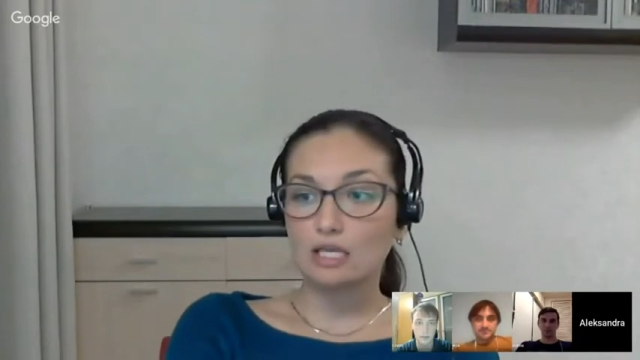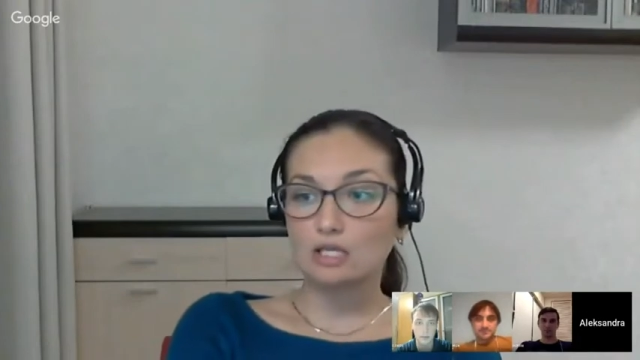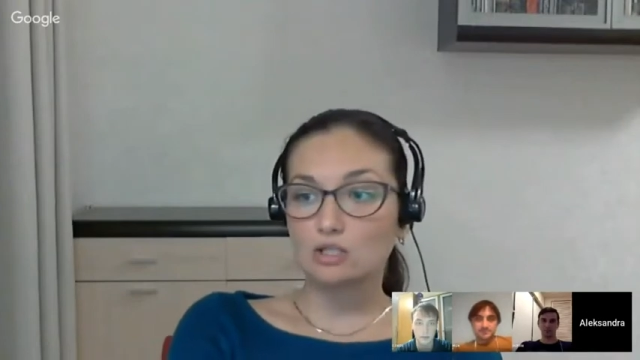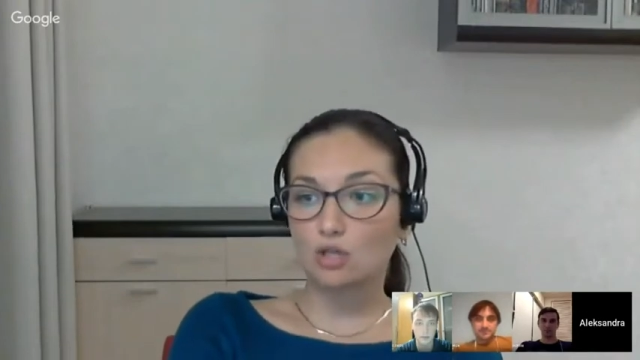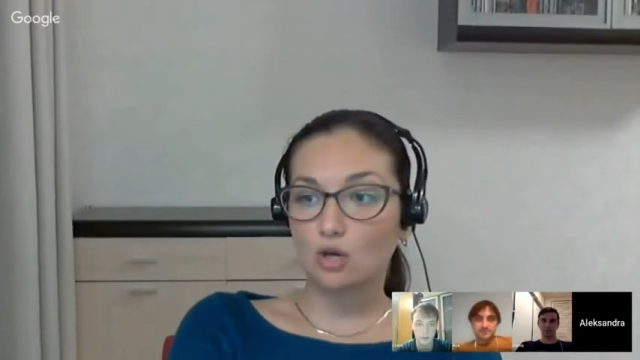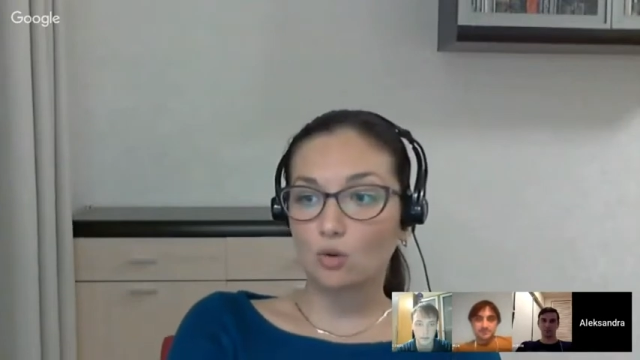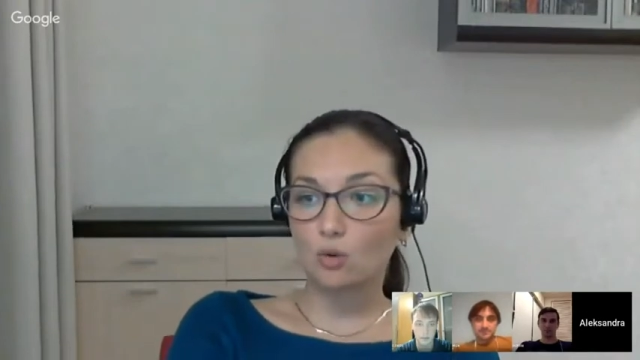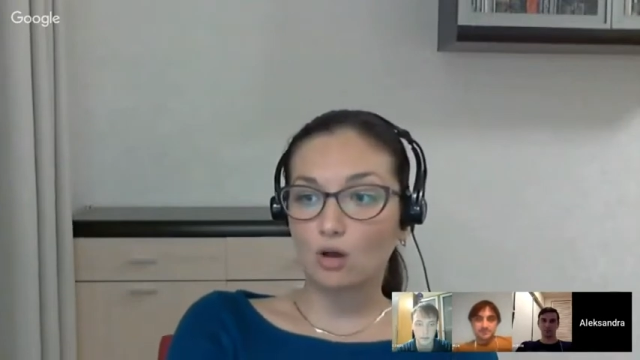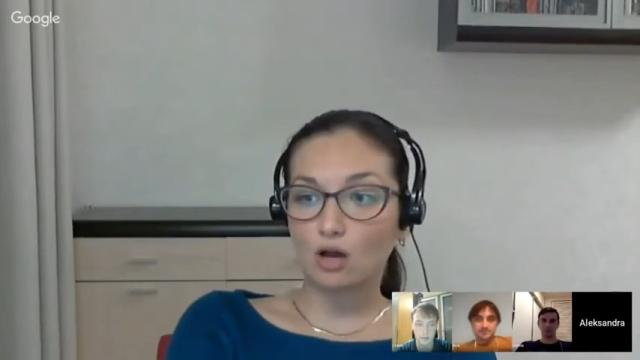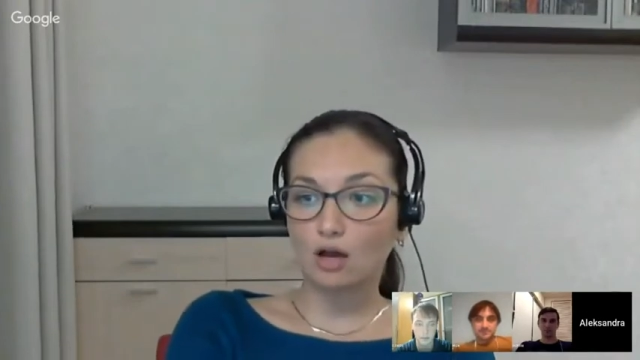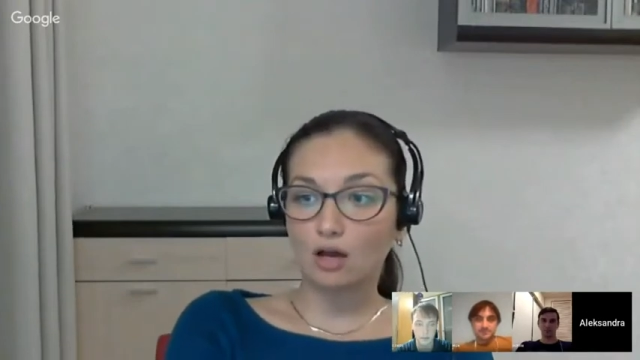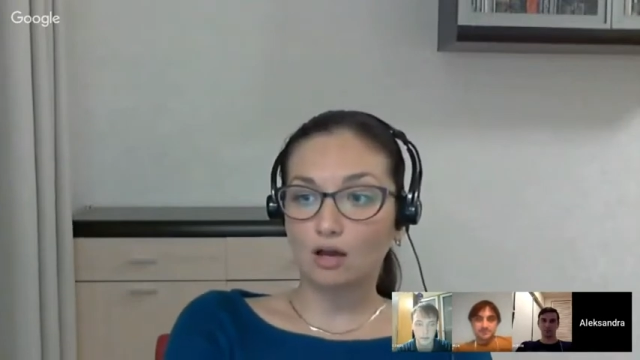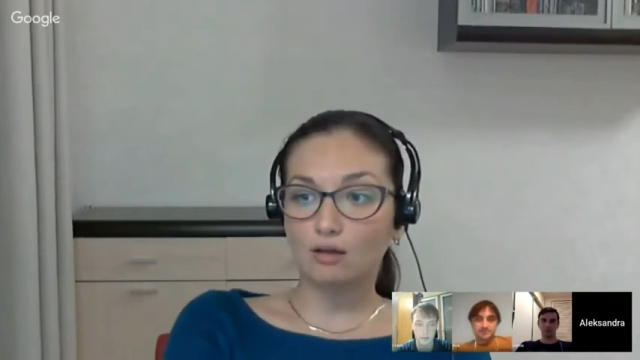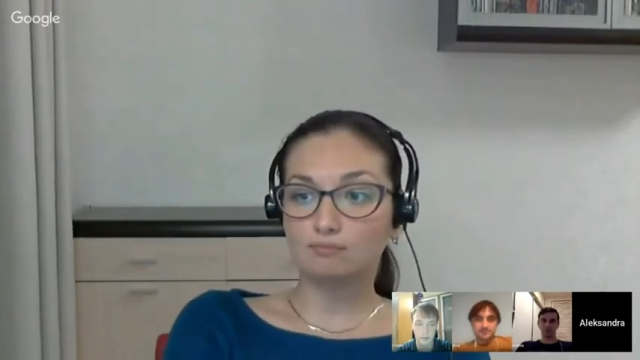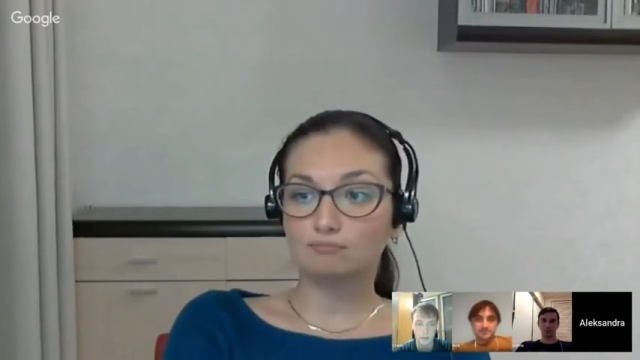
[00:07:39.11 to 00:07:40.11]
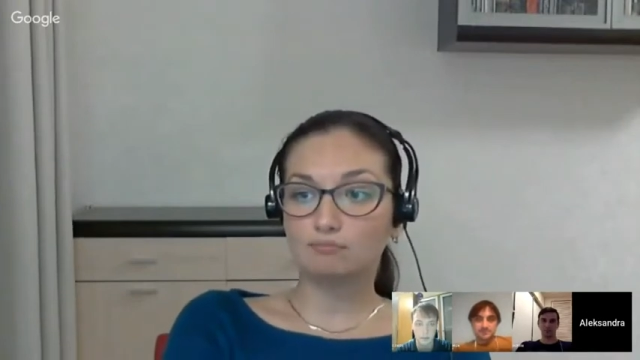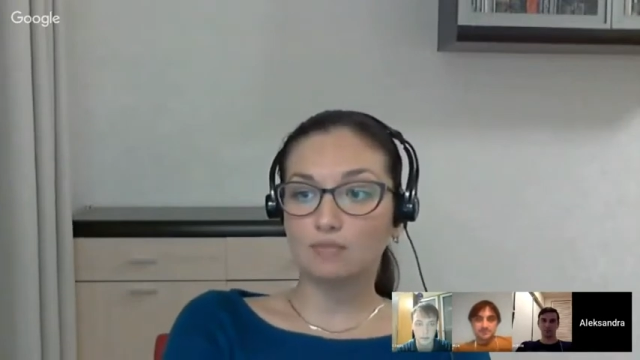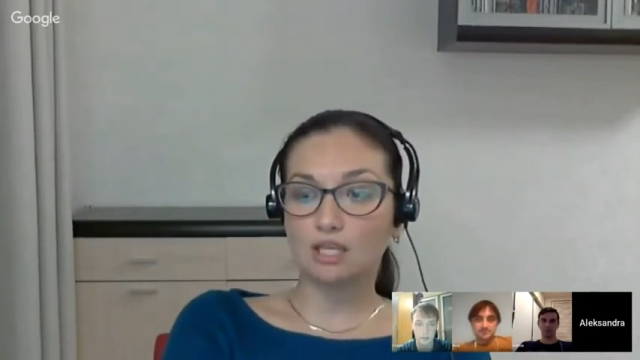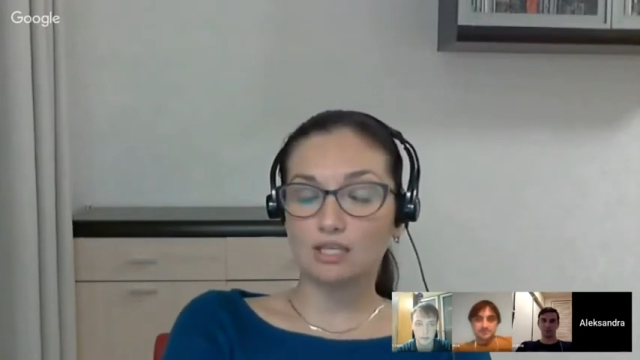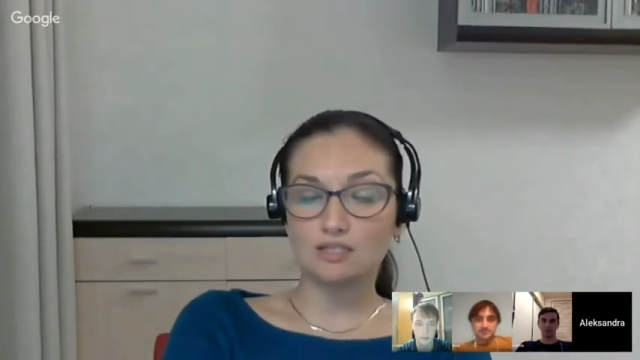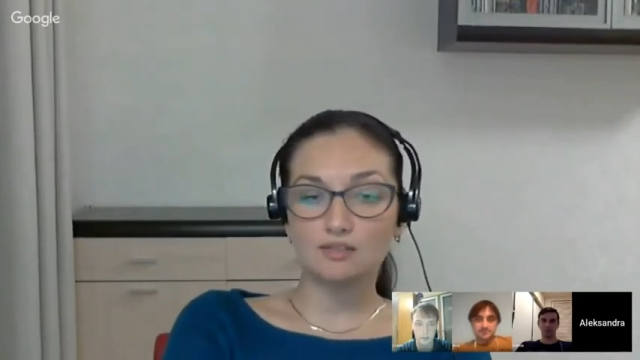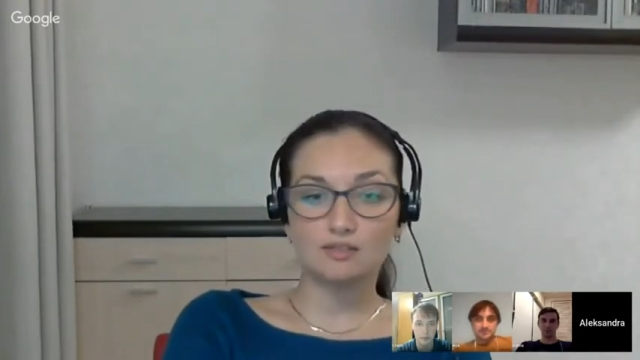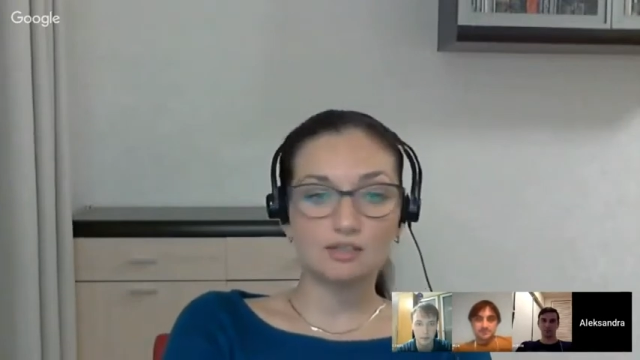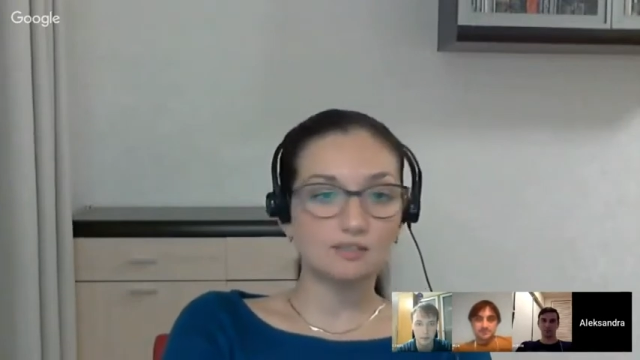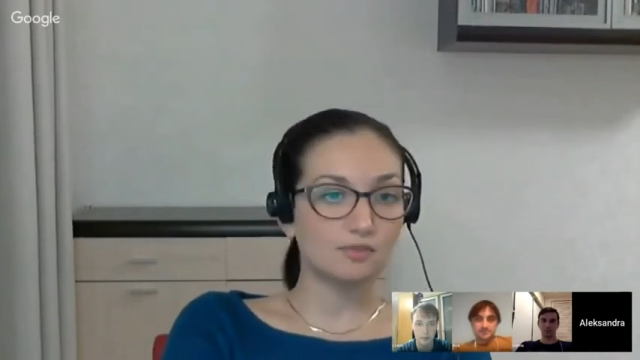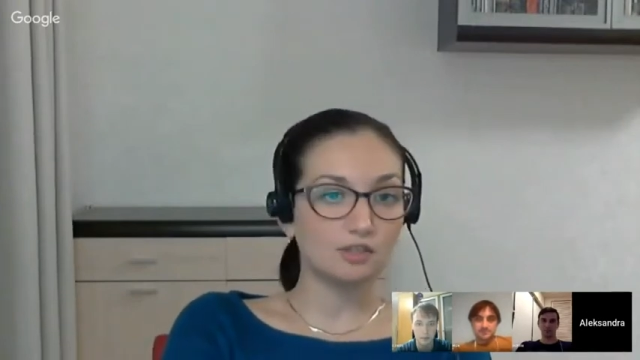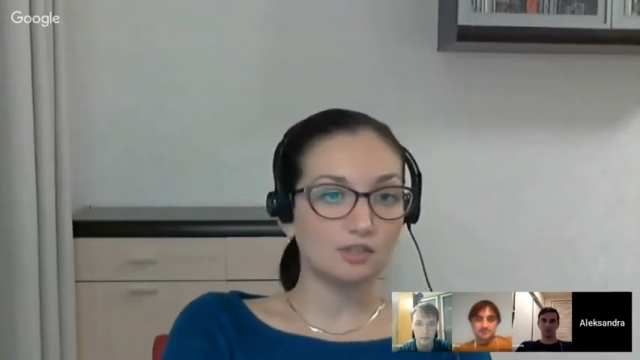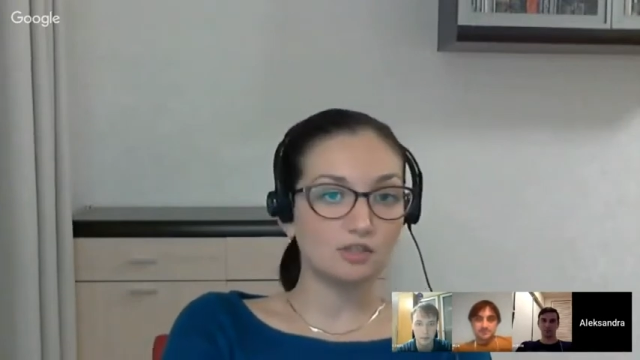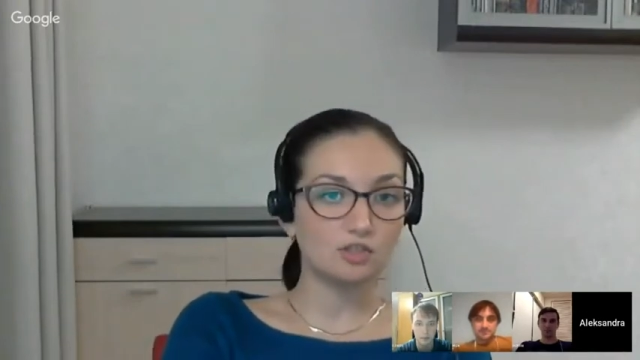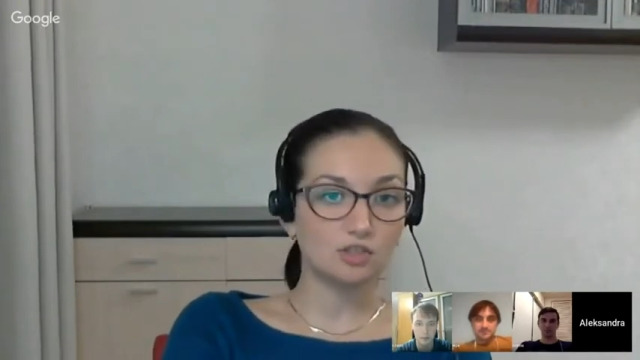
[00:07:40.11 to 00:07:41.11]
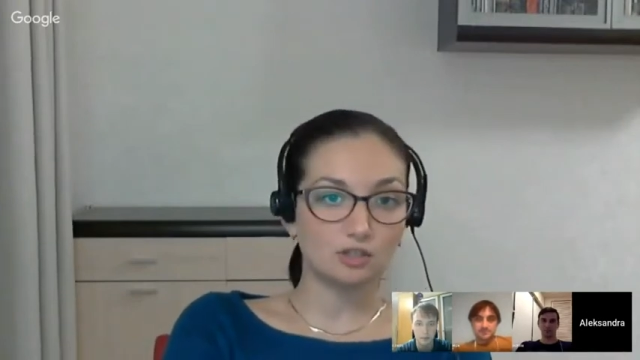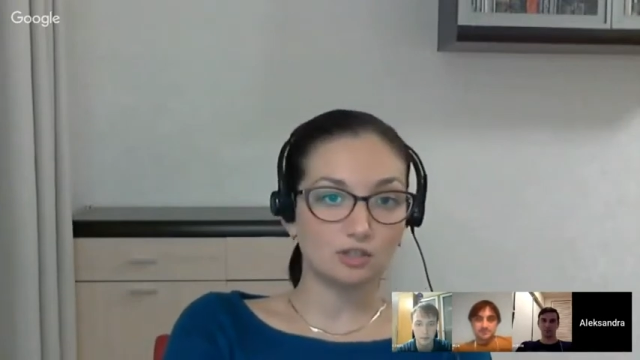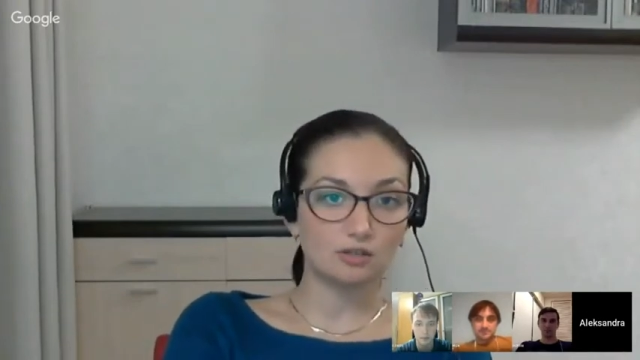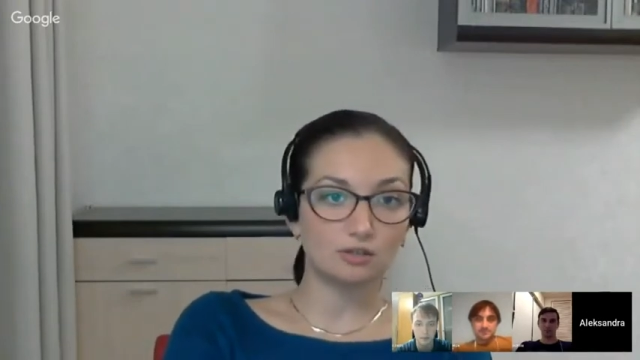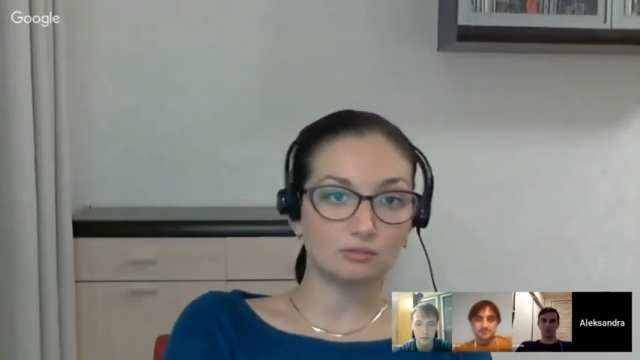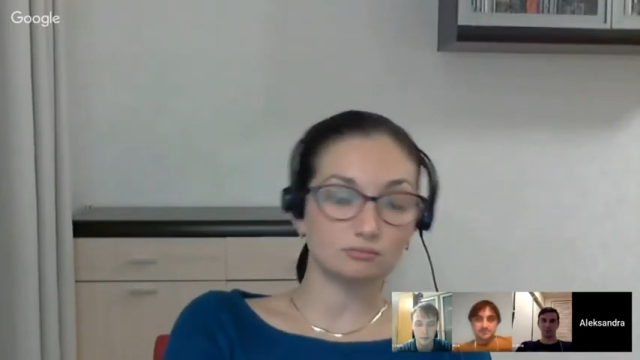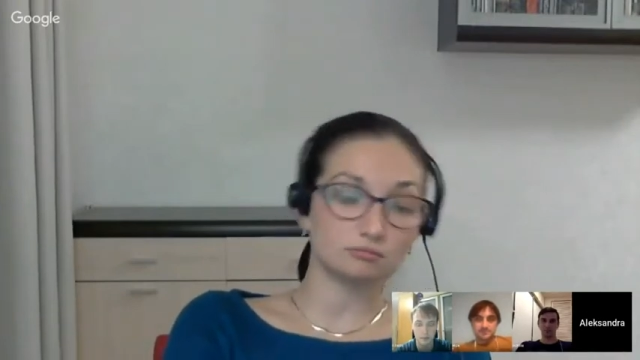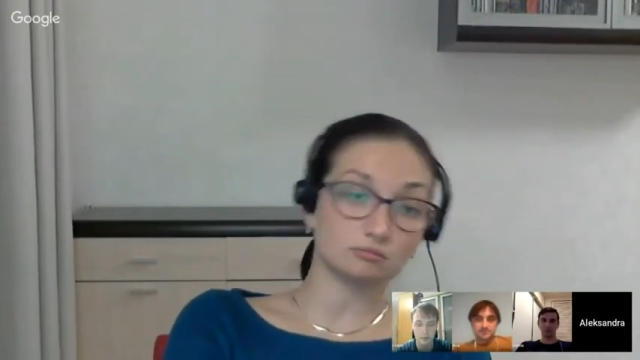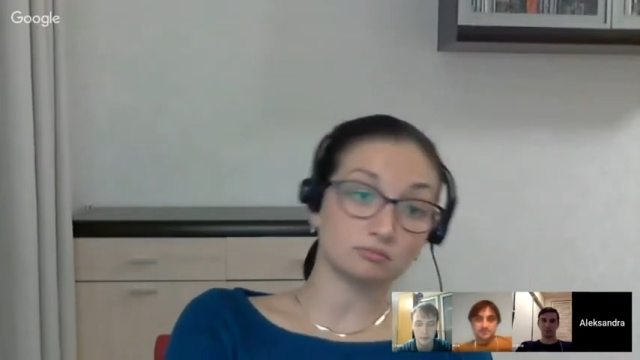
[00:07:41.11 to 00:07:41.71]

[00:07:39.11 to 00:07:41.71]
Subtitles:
So is this feature,